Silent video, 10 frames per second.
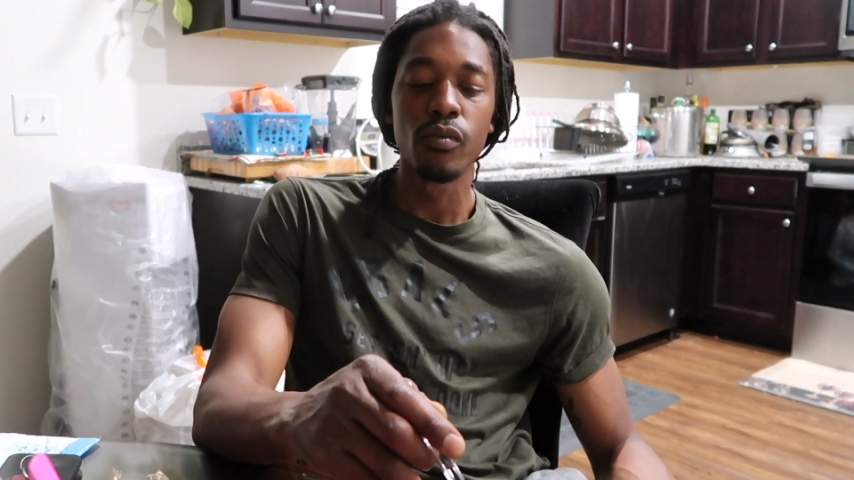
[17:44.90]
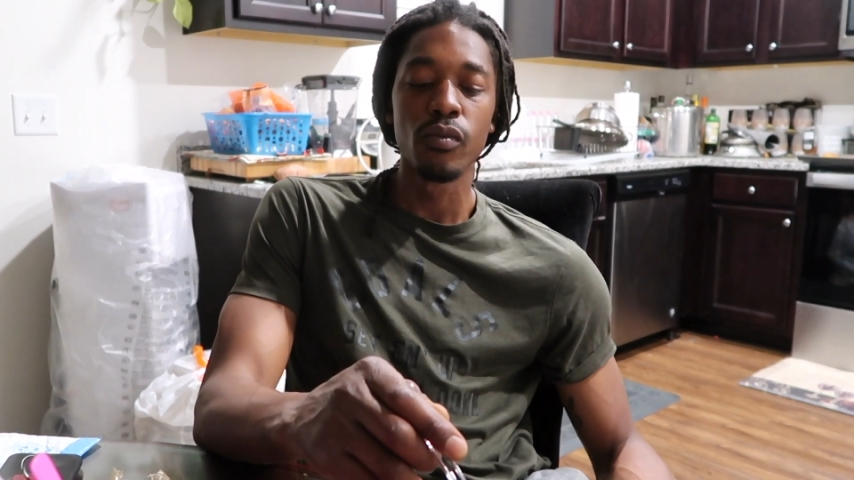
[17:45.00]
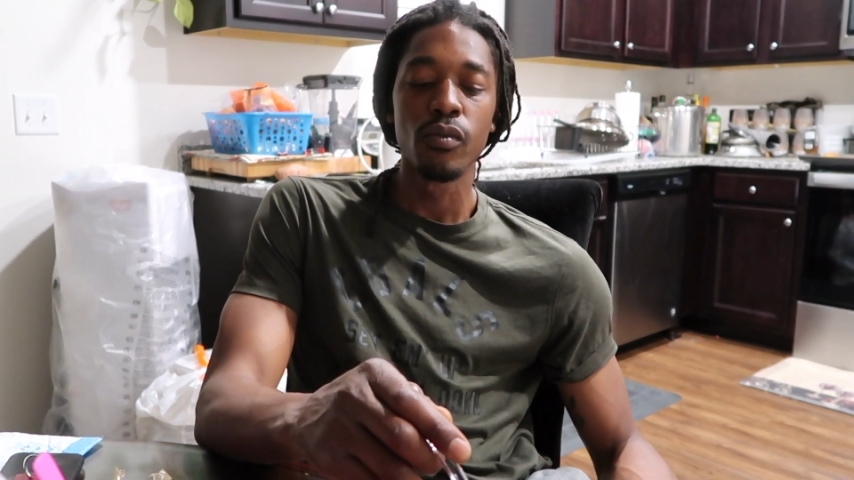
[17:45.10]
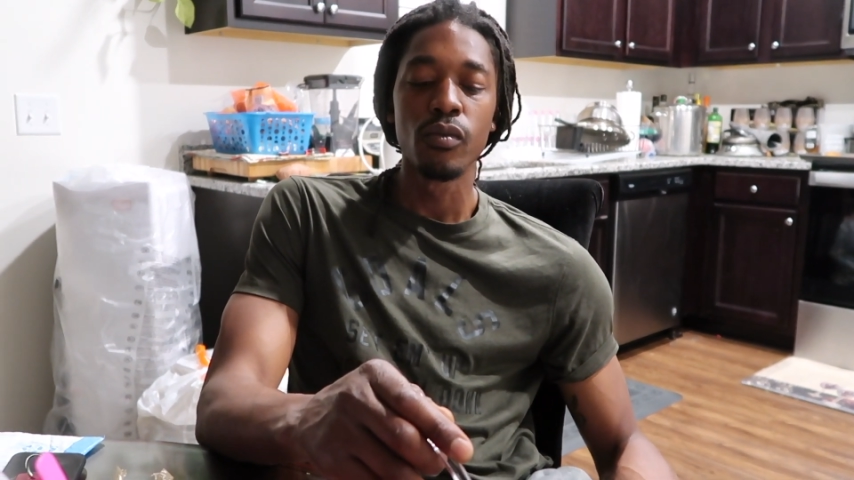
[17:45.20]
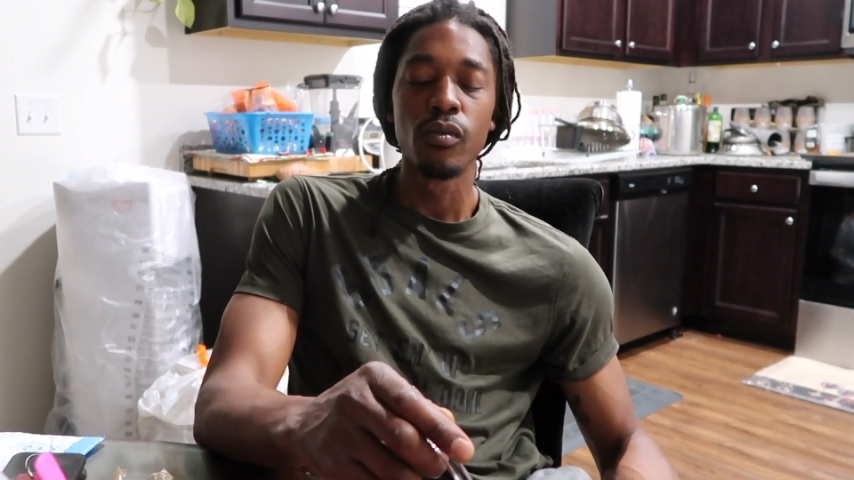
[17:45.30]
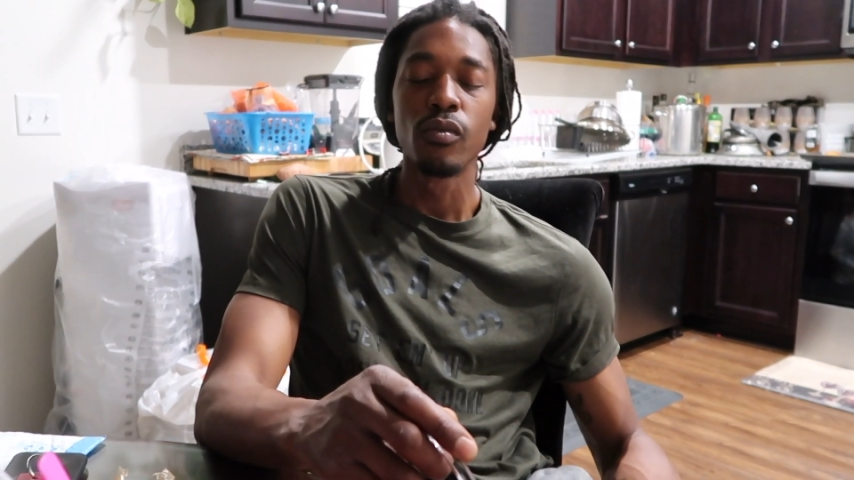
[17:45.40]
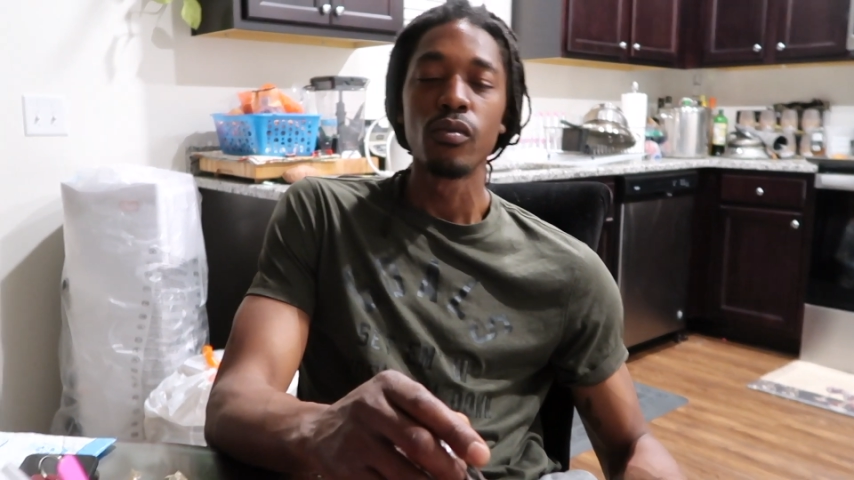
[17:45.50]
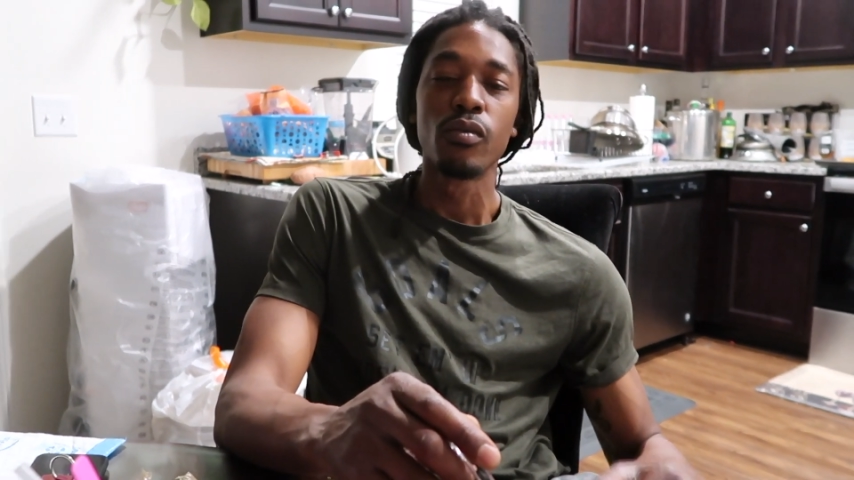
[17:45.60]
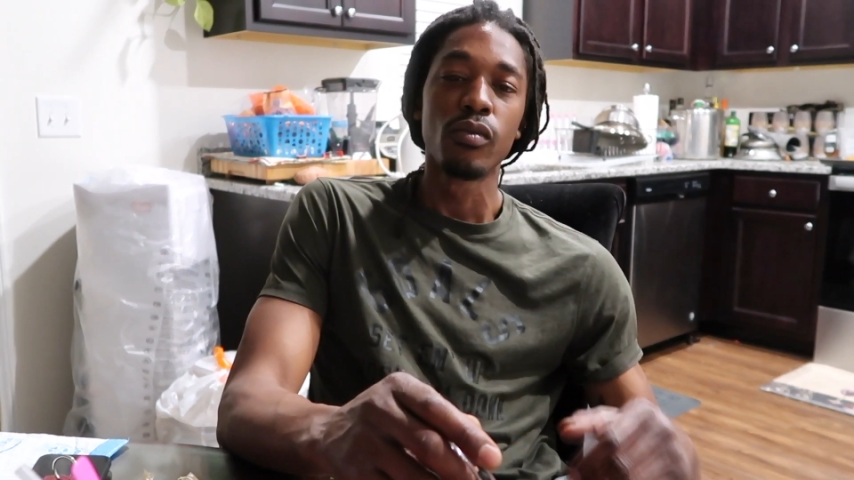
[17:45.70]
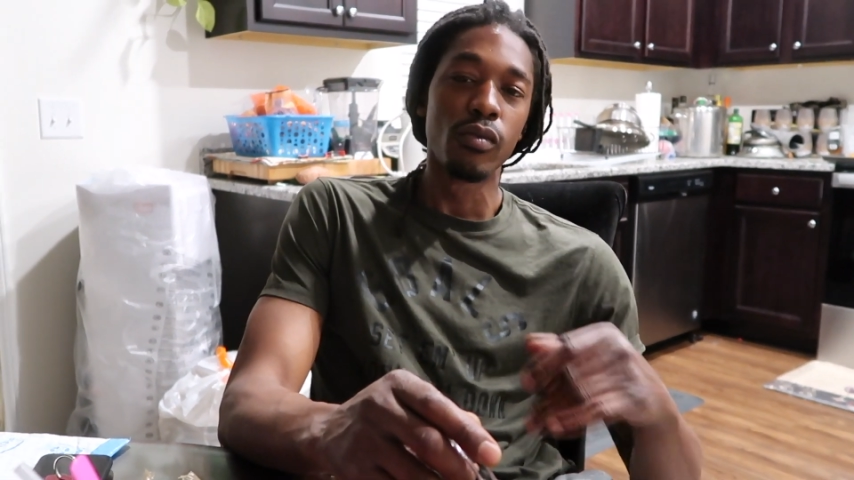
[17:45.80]
Just end it
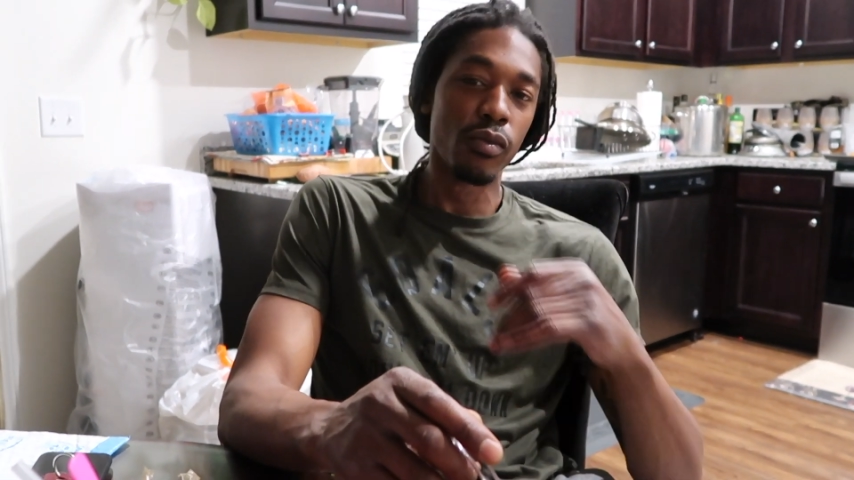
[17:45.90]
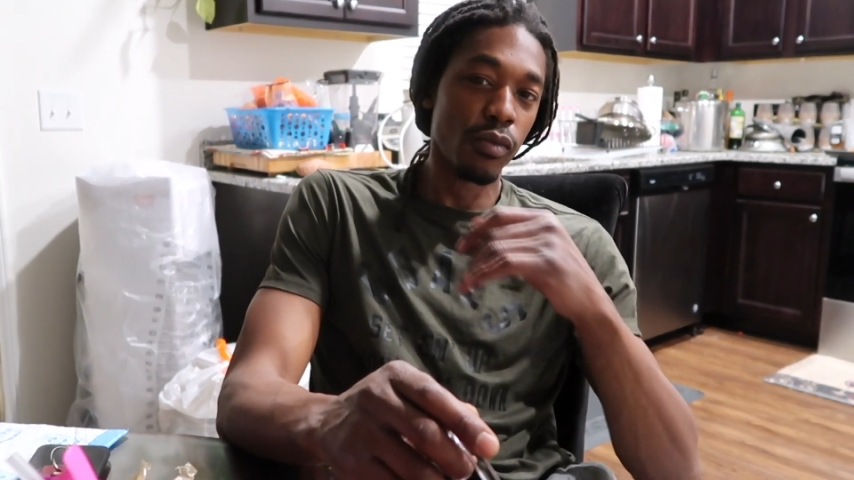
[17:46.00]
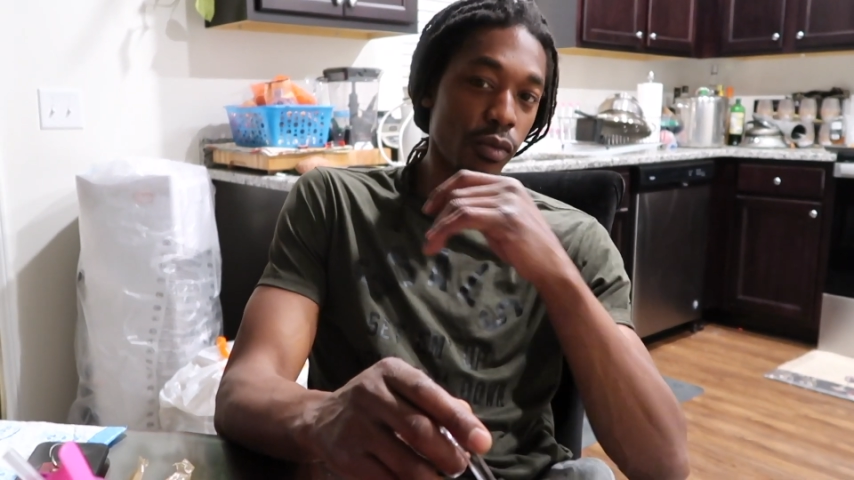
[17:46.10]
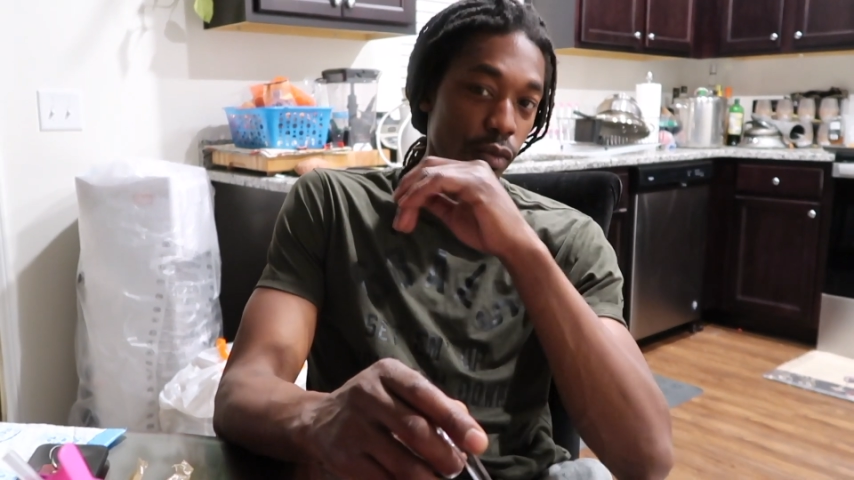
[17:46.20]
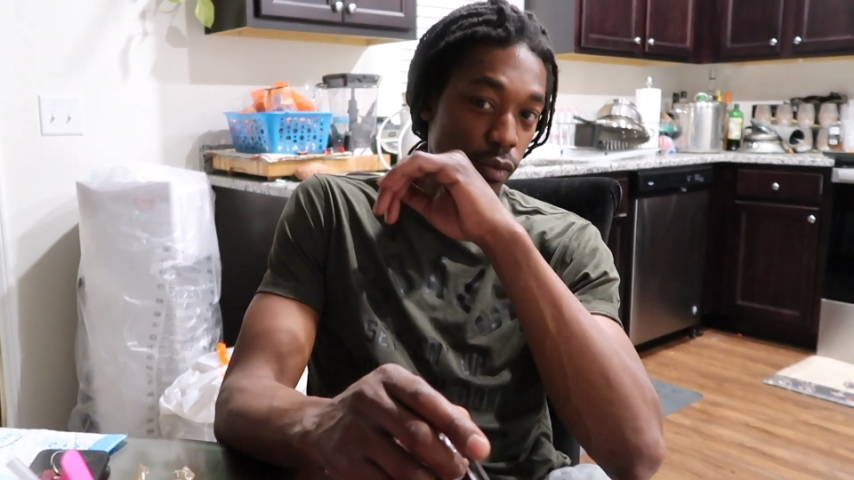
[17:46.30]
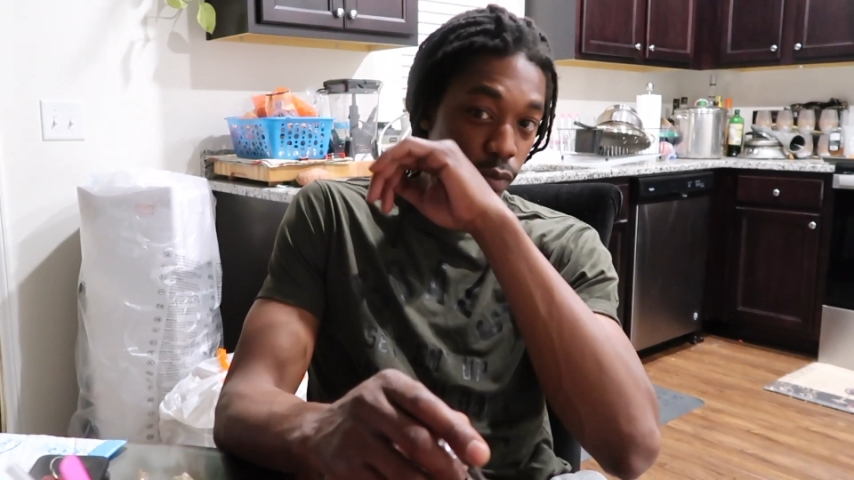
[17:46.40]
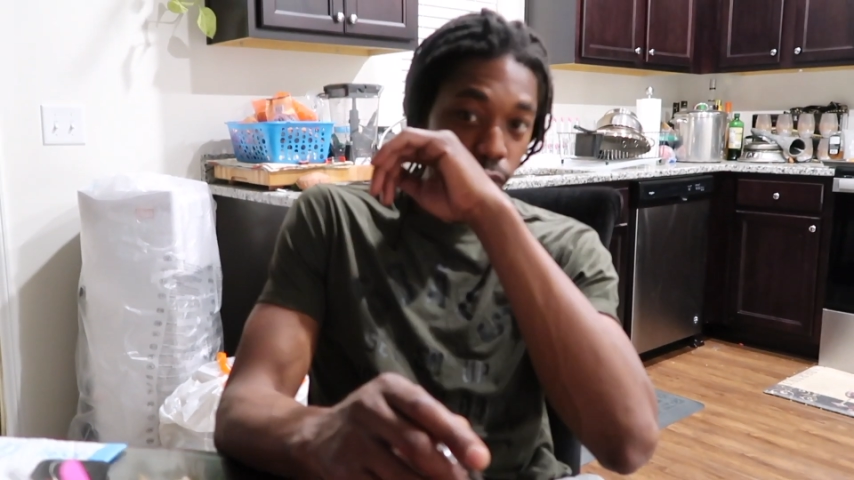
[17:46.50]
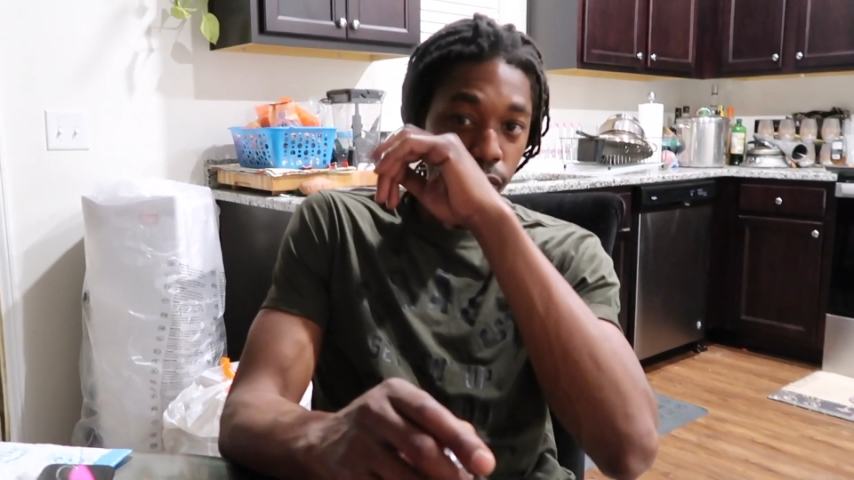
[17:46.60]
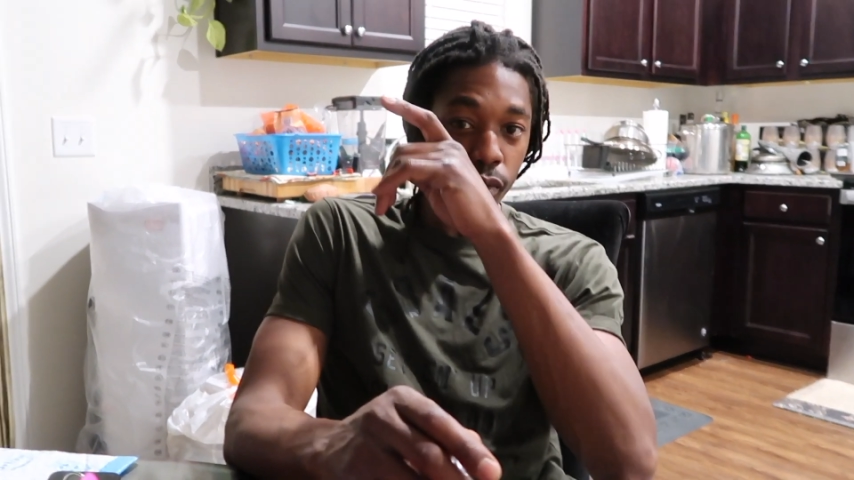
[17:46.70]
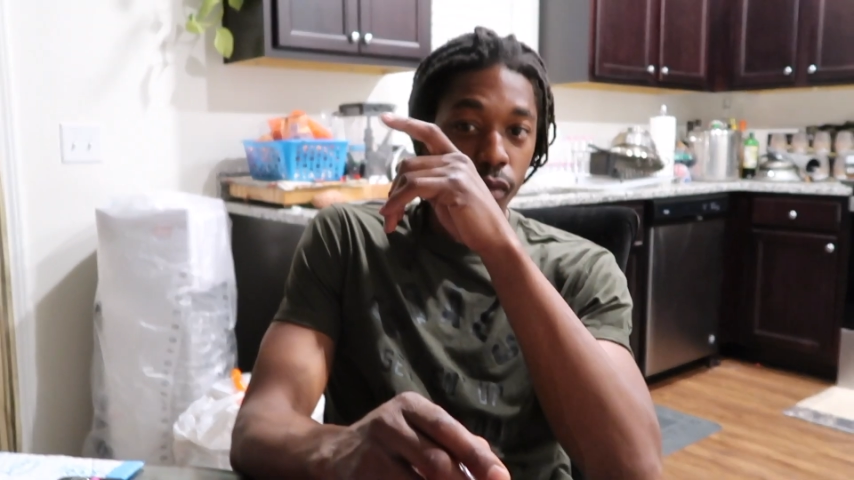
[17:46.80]
regular. Anyway.